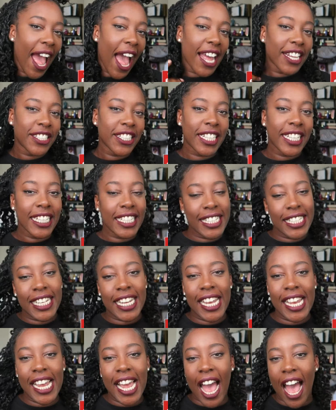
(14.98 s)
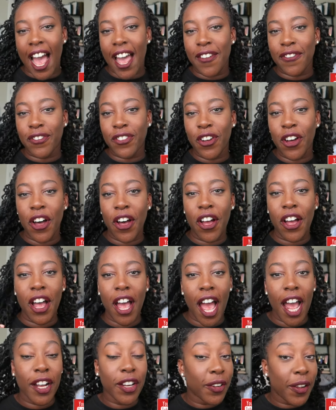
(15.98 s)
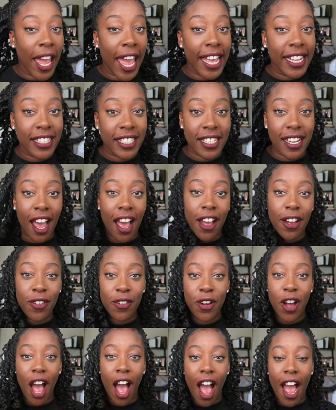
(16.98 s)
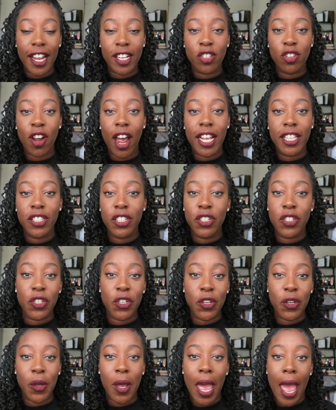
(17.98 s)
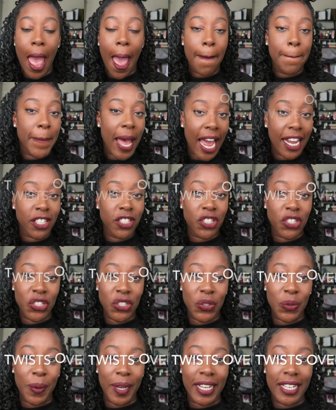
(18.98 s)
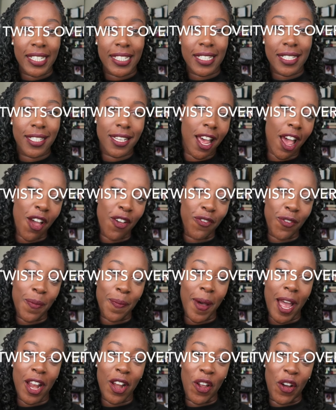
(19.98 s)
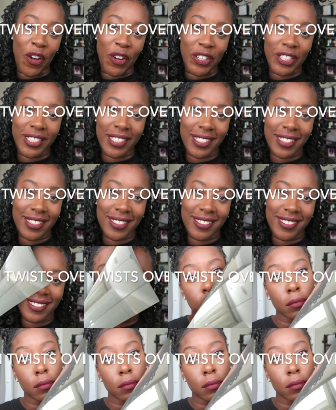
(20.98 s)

As you can see, I've got a new hairstyle. I tried to do passion twists over my locks.